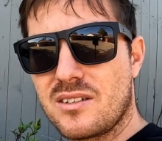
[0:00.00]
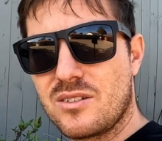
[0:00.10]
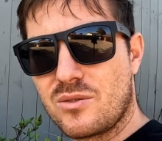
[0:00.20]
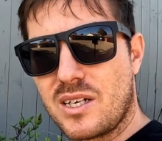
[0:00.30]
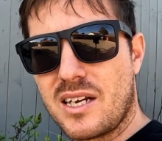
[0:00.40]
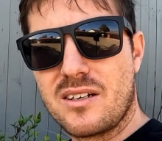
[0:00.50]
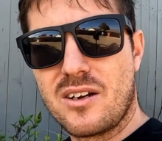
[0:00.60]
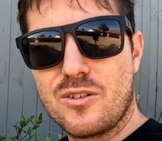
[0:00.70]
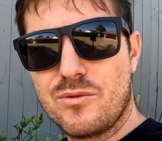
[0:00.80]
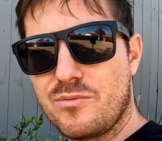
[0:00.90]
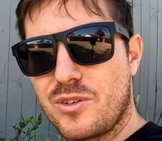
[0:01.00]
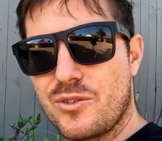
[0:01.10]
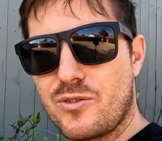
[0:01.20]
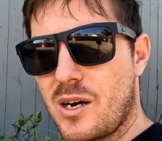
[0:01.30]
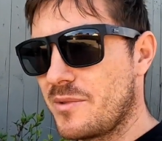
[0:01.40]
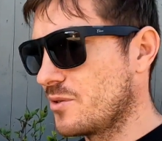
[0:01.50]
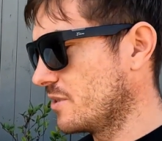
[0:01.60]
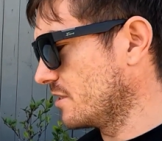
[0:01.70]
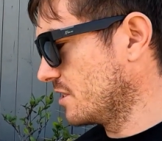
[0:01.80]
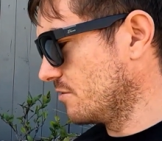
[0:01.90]
daughter had no dramas
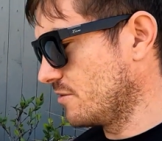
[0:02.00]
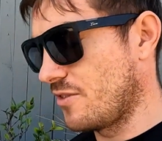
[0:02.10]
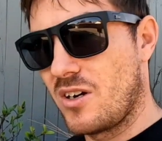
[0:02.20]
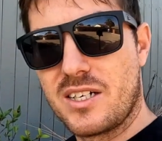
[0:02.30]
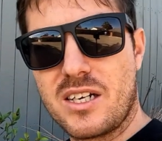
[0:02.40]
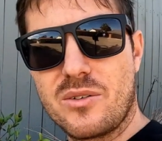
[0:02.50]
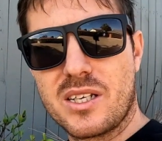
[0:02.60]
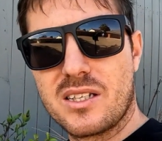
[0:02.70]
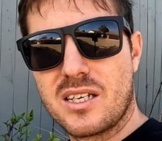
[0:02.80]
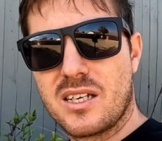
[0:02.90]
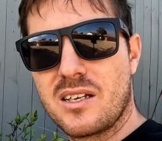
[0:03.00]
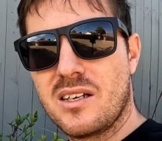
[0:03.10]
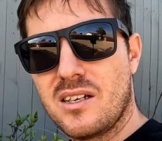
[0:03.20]
with it. She was fine going in there,